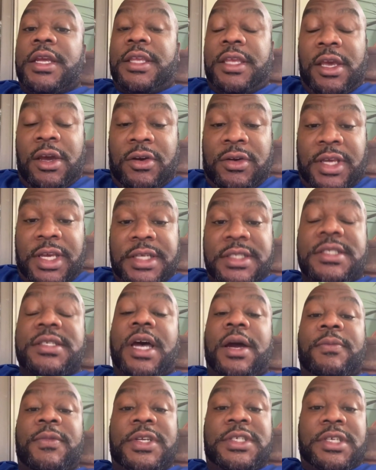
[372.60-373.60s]
You'll get
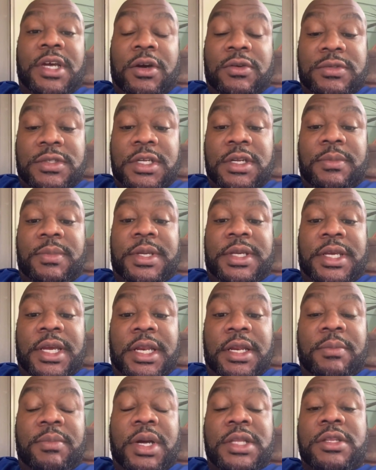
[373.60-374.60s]
some results in the
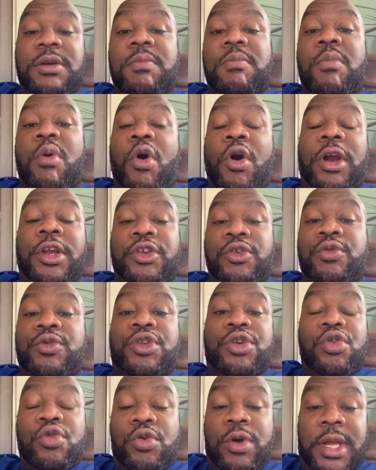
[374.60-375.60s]
beginning, but the more you
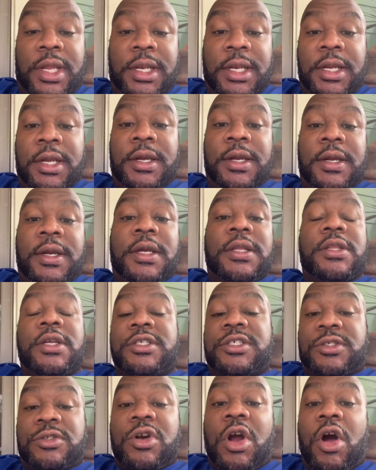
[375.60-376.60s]
do it,
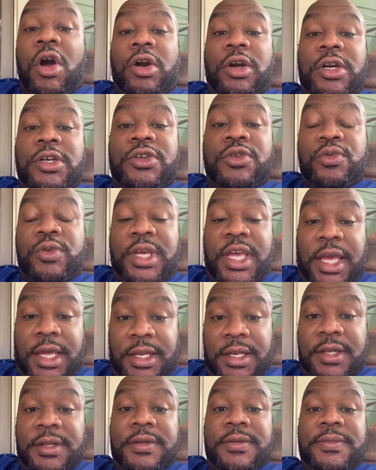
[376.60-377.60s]
the stronger you
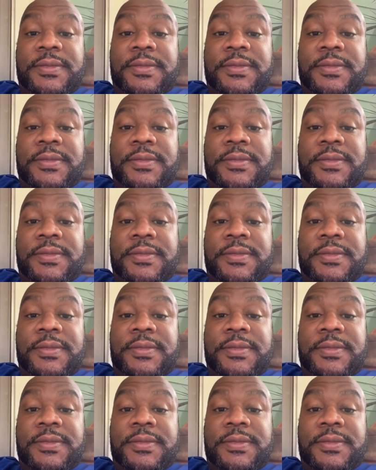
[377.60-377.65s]
get.